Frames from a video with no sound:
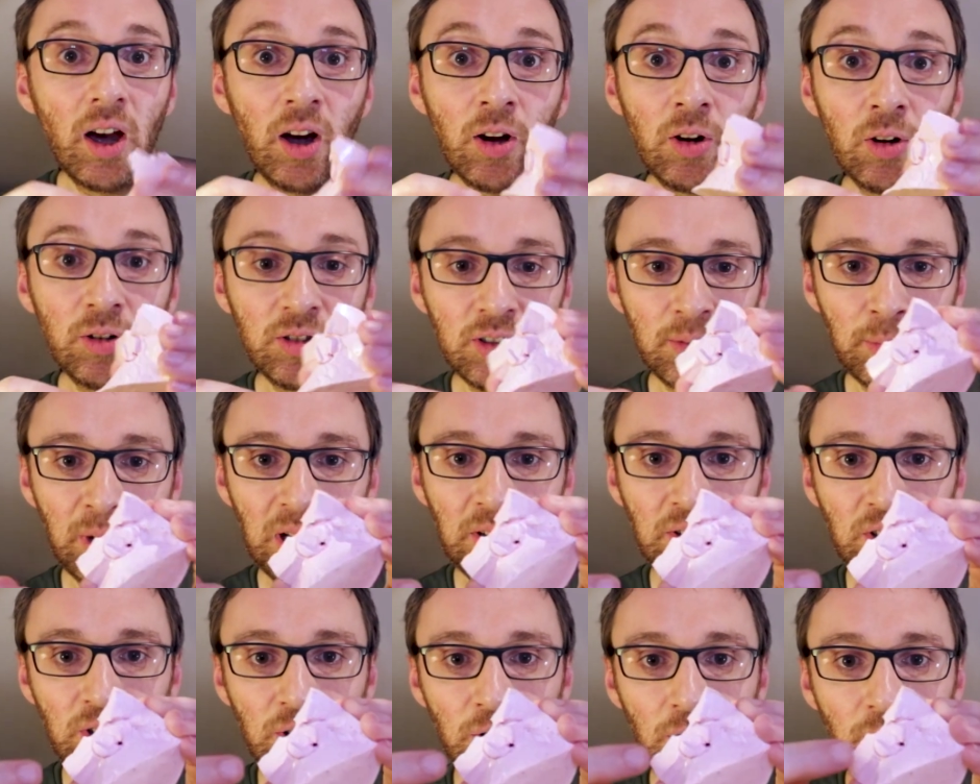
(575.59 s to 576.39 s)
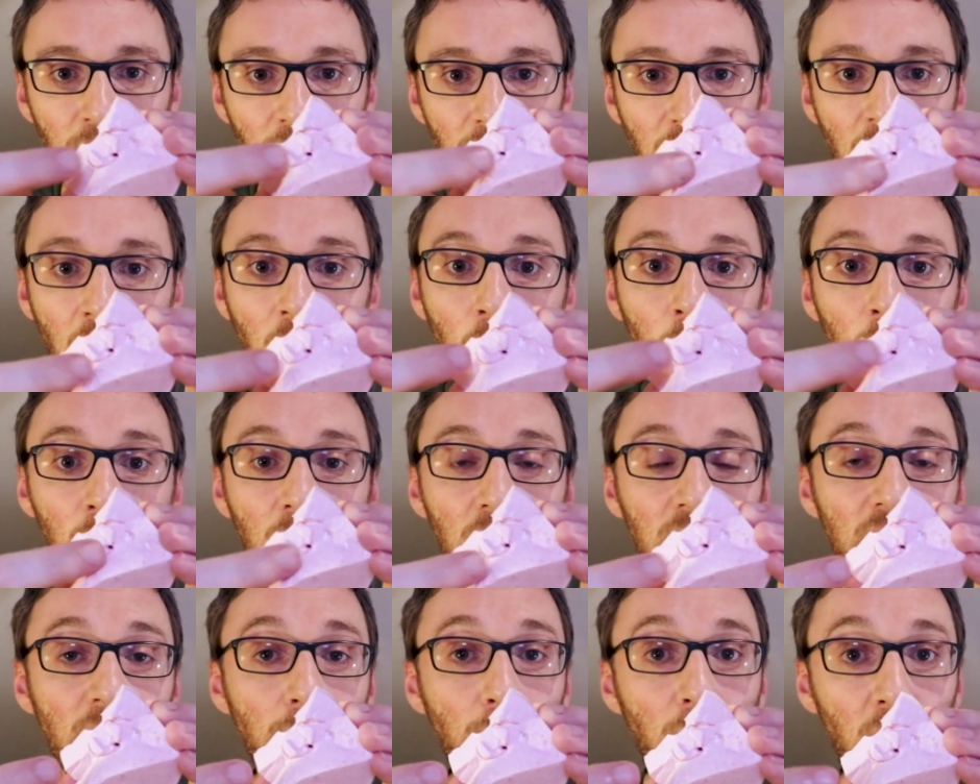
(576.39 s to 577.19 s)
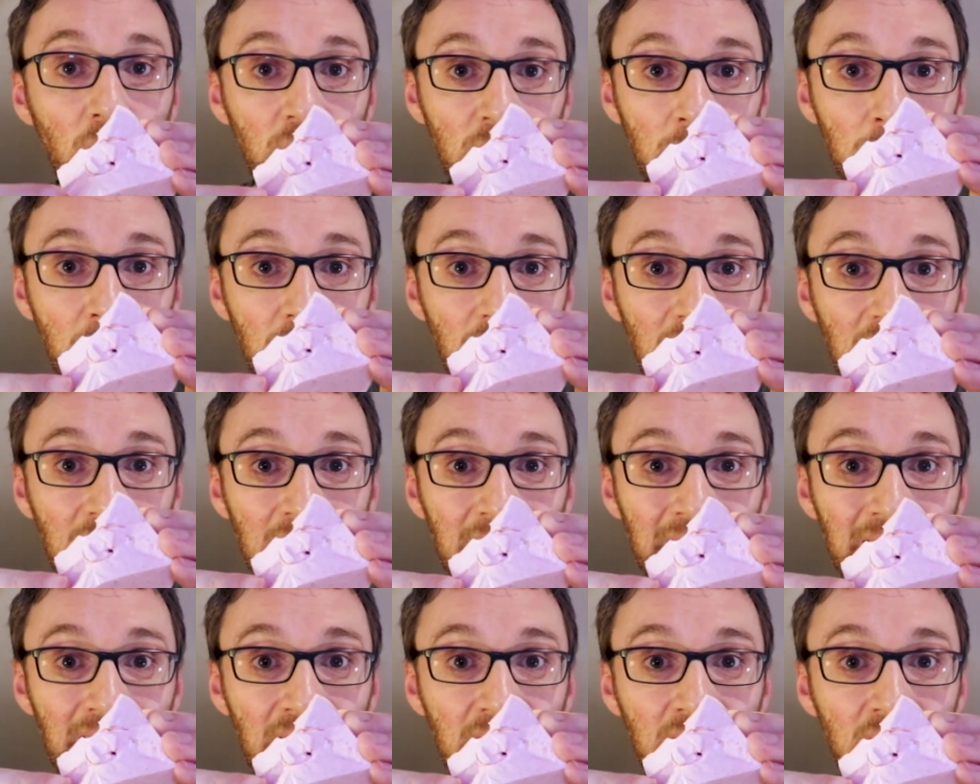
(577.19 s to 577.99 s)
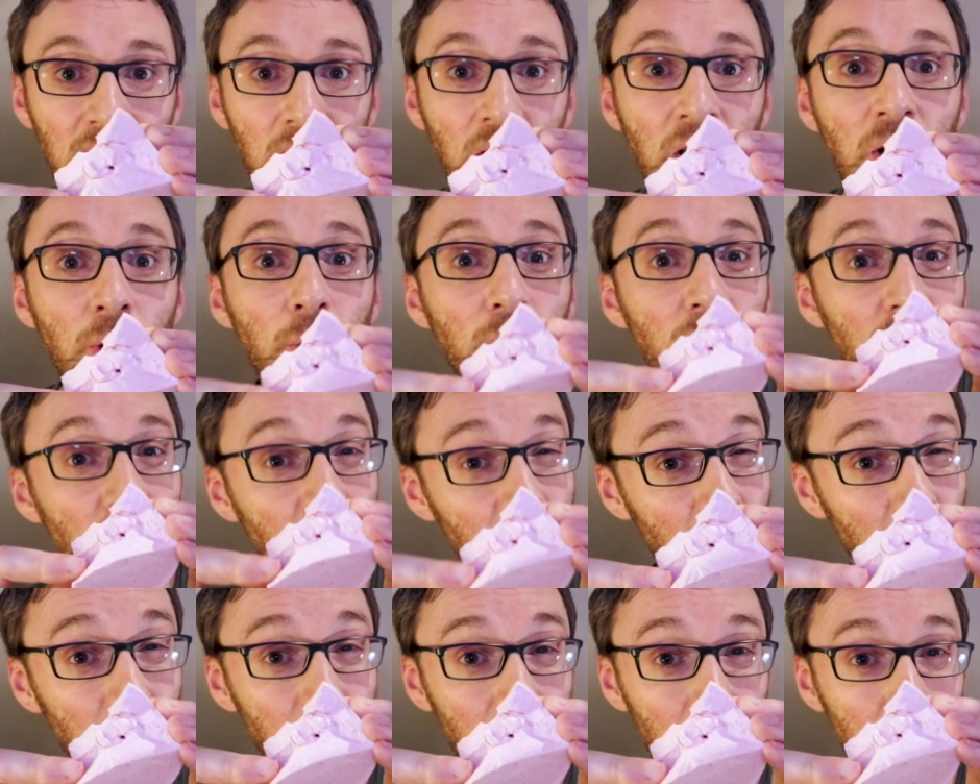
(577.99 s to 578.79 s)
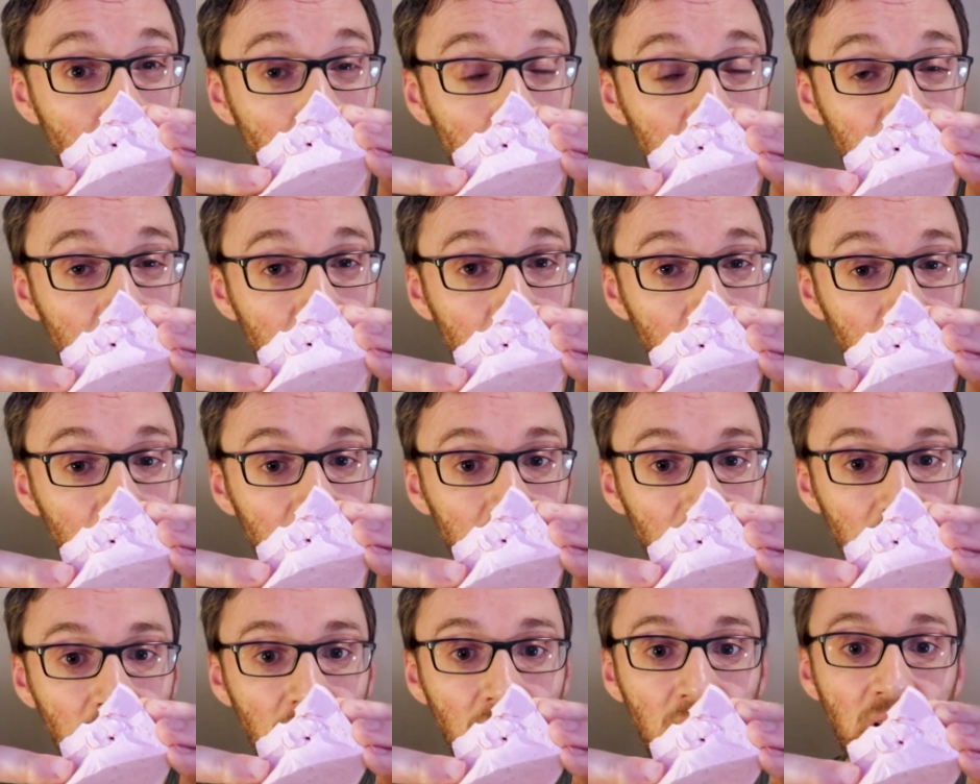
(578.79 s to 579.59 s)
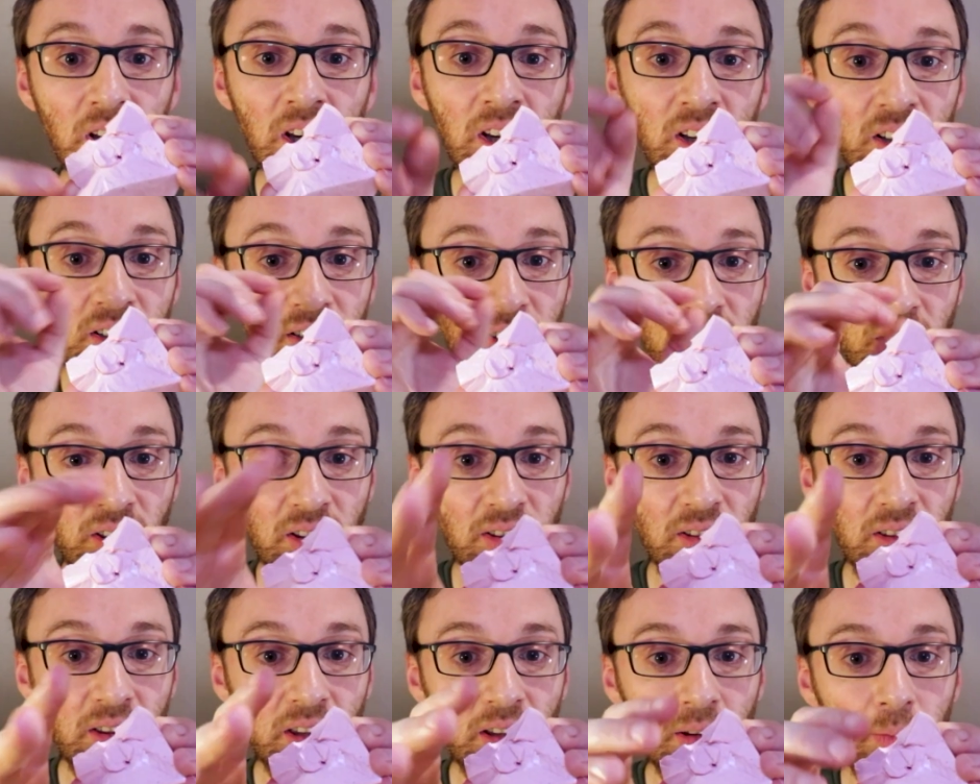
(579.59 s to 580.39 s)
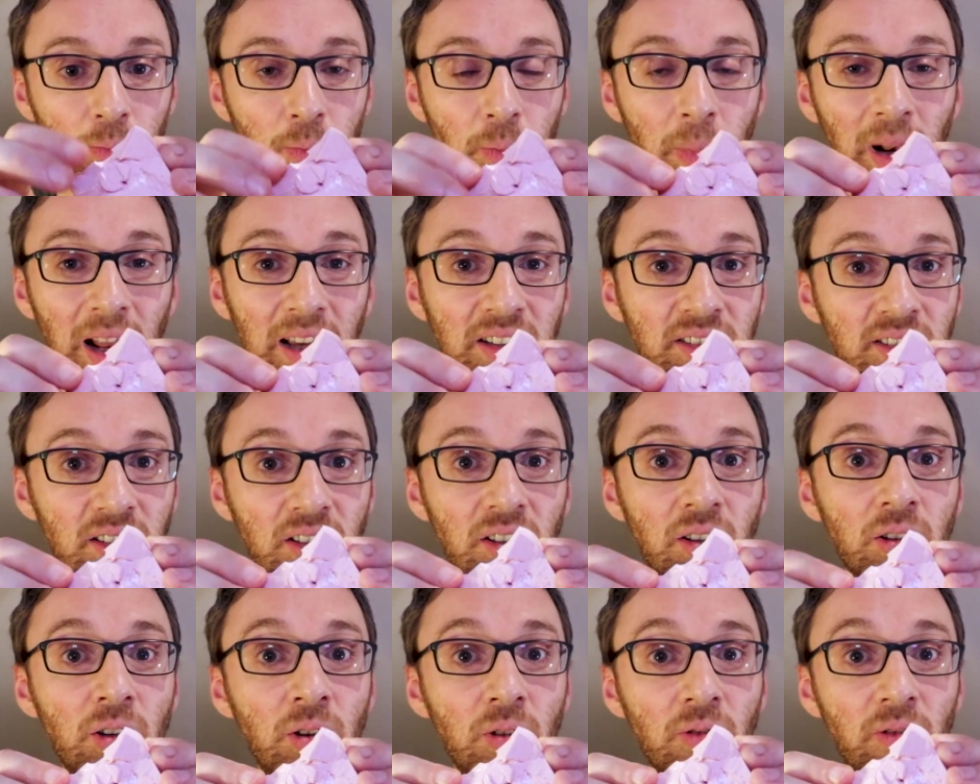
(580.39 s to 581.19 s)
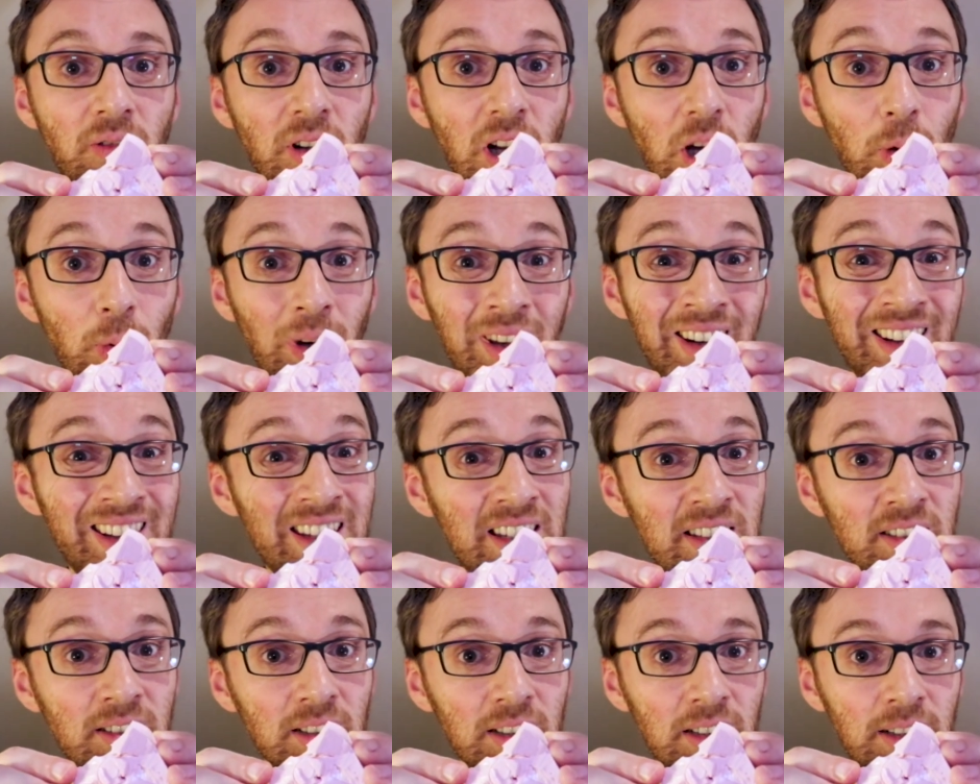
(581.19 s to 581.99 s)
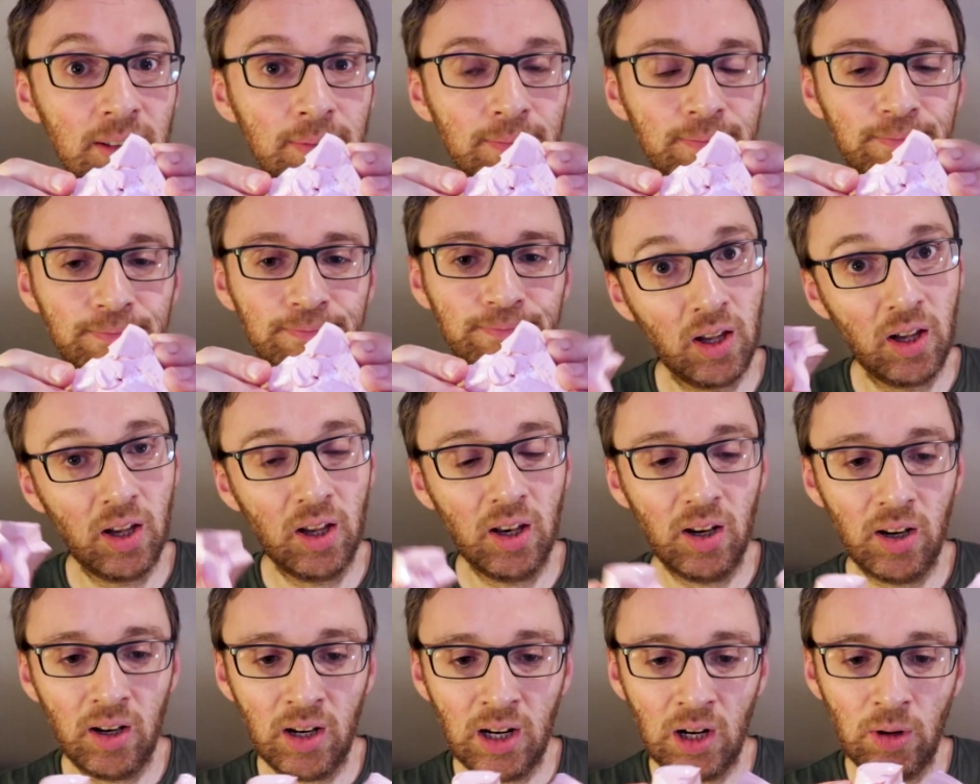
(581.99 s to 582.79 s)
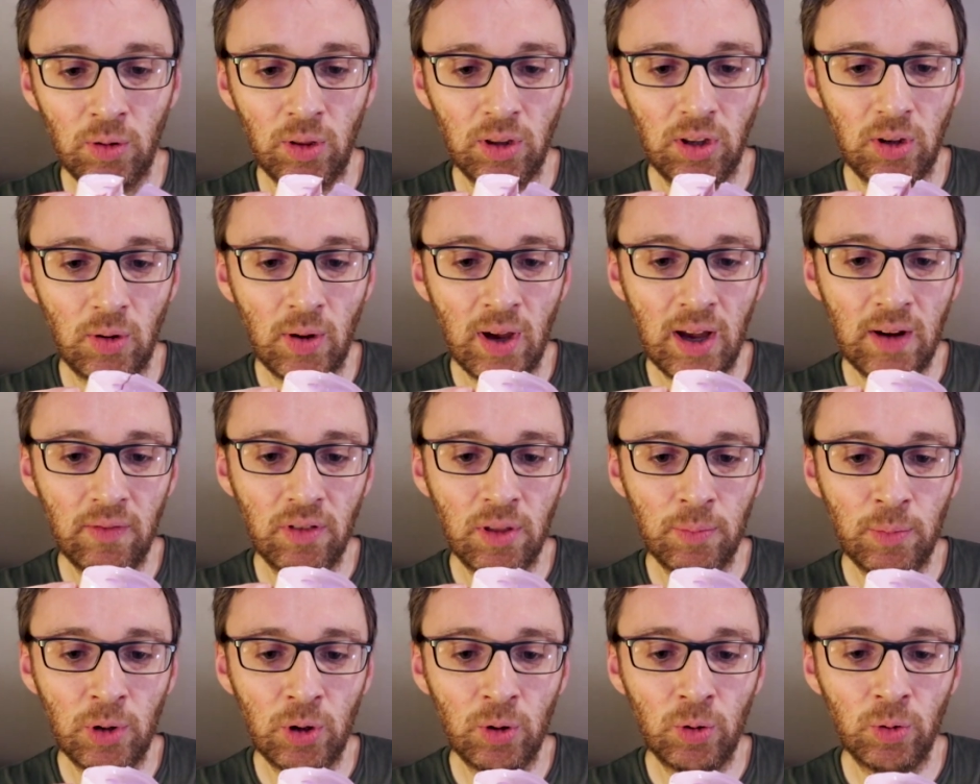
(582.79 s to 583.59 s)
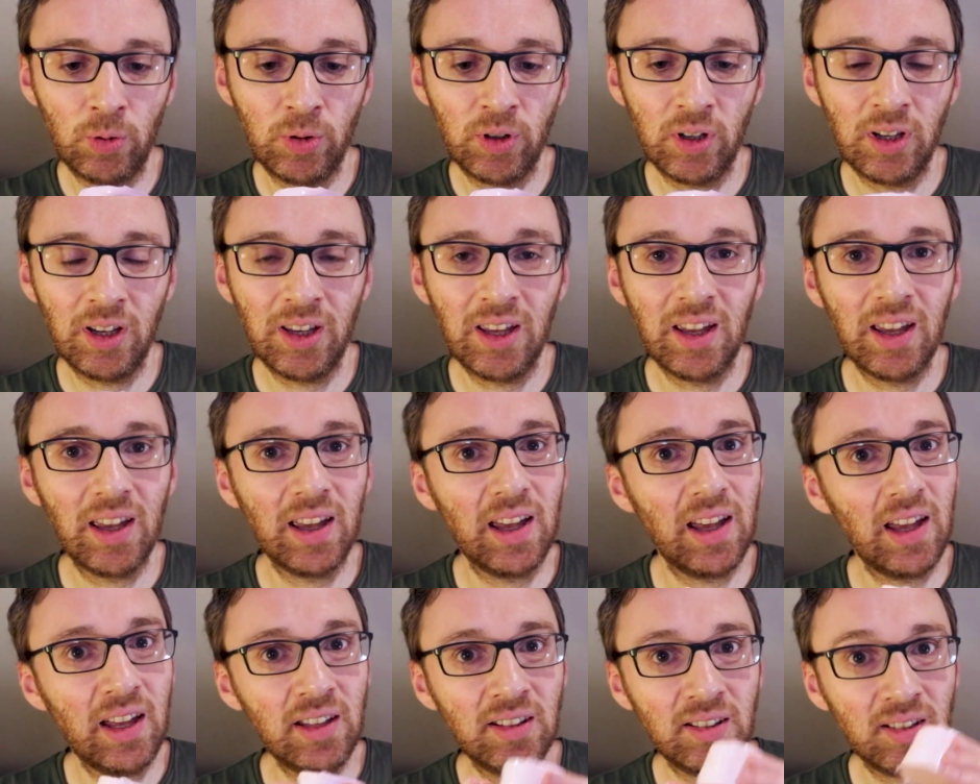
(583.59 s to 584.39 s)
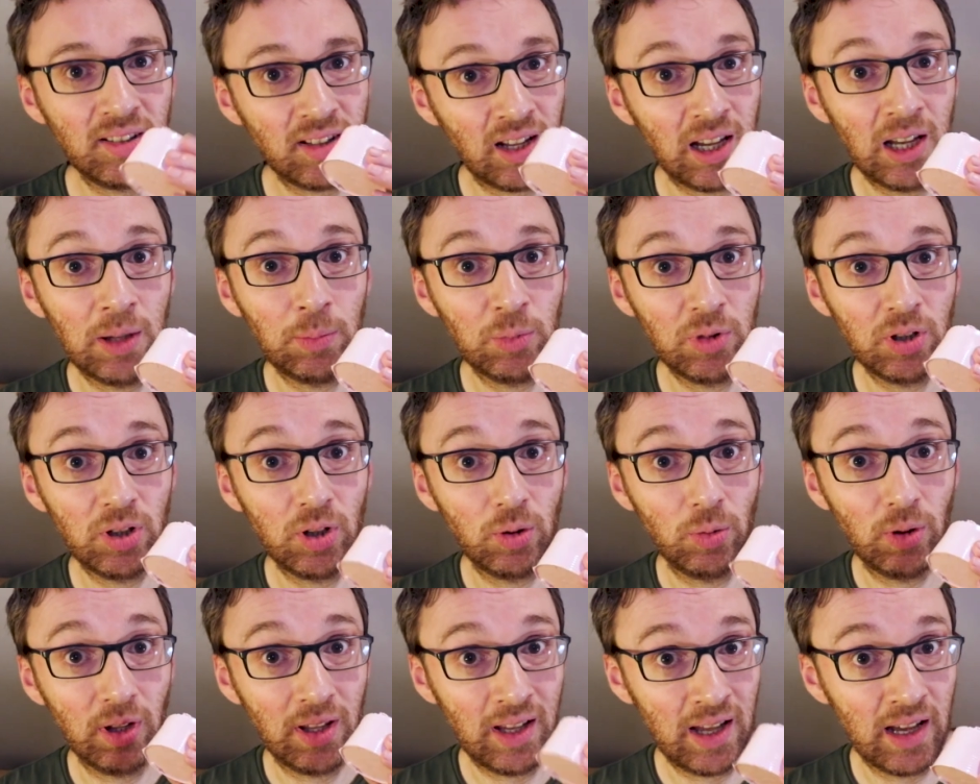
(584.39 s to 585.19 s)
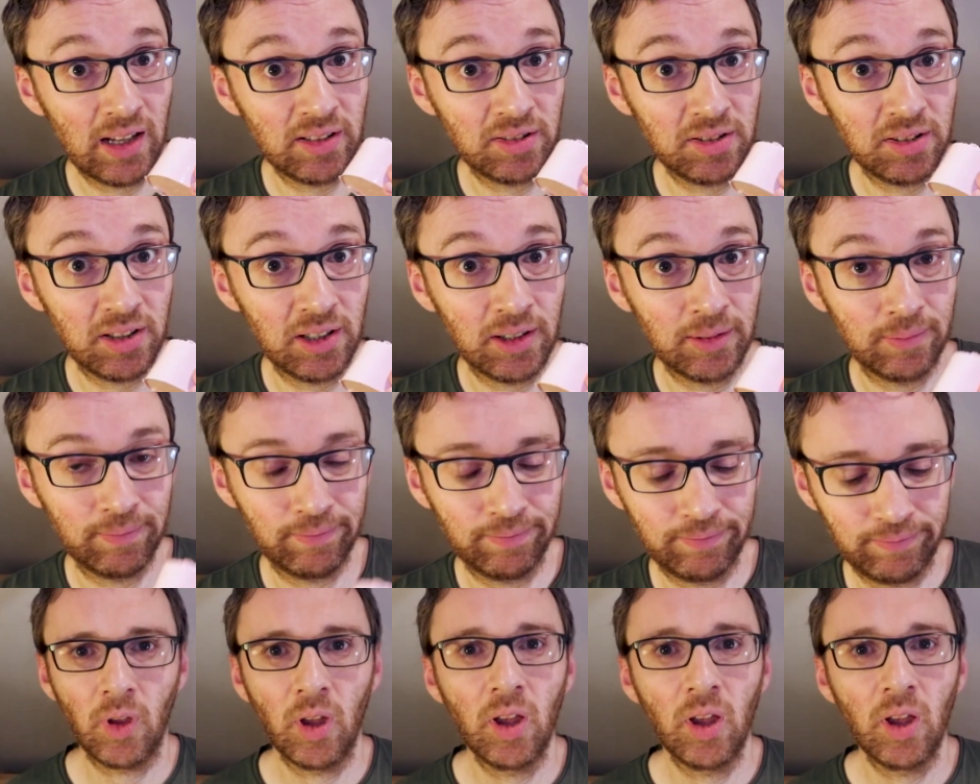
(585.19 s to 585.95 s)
I also made sure that the hole at the bottom of the inlet was free from obstruction so that the plastic could flow in easily. Now that you have the mould, it's time to do the casting.